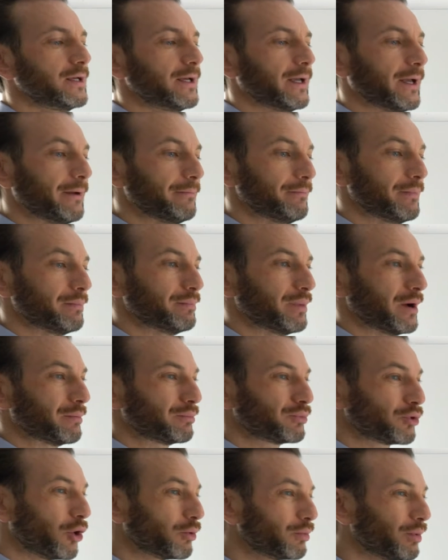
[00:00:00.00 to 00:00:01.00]

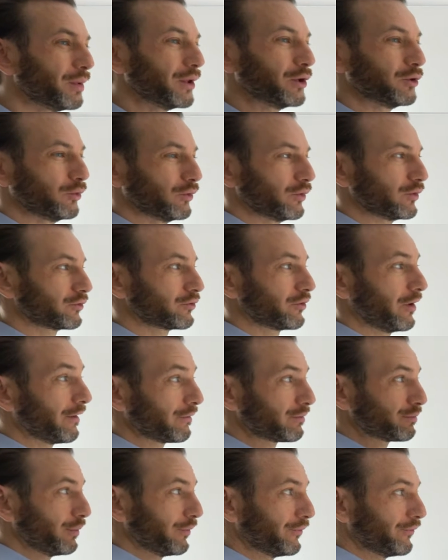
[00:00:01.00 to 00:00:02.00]
but probably know those
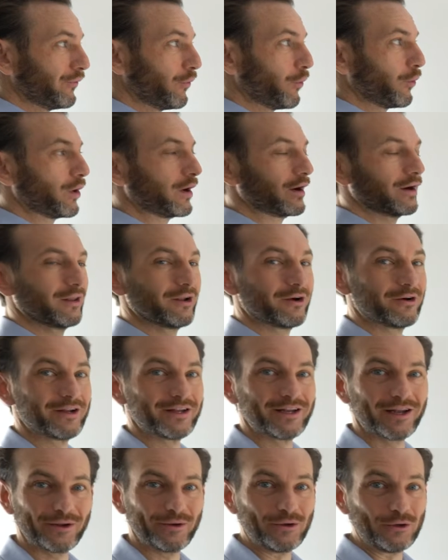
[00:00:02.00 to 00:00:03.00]
graphs before
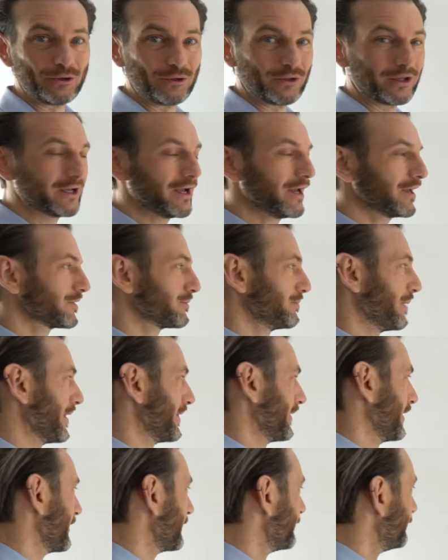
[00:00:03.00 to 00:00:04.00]
learning how to do the cost
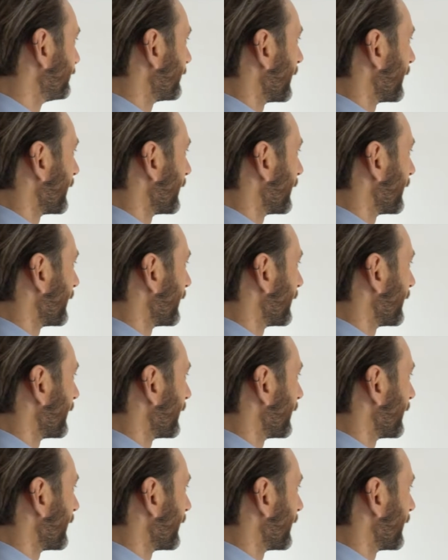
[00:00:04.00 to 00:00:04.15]
method.